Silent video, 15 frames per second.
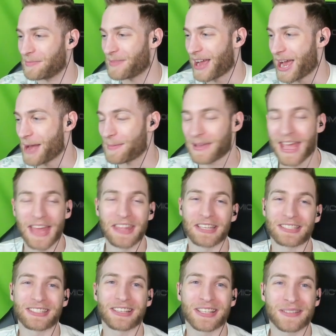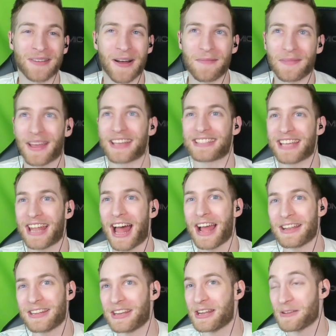man, but yeah, this is a swamp. Like I said, I
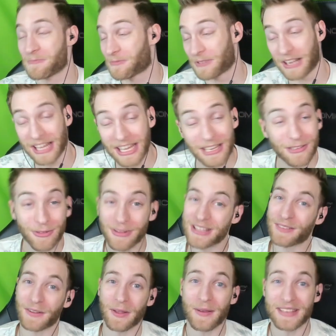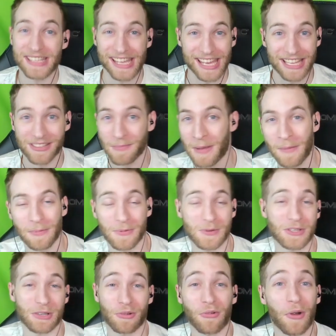didn't really enjoy this video as a kid. The people were
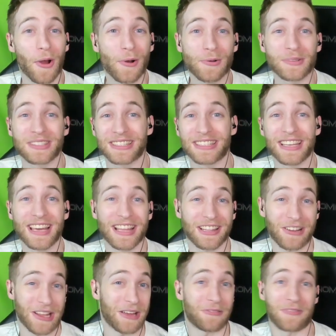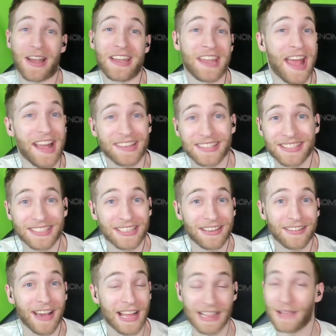just gross. They're like rednecks.
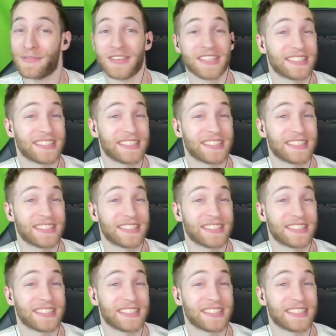I live in